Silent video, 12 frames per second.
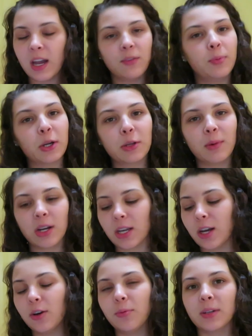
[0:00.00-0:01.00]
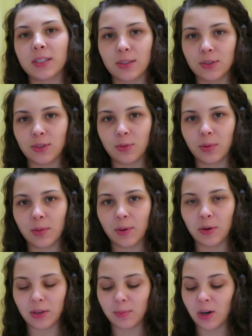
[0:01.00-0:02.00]
I have Pokemon Go, because I do still play
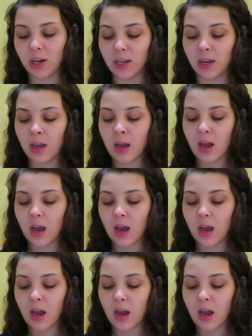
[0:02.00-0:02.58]
Pokemon.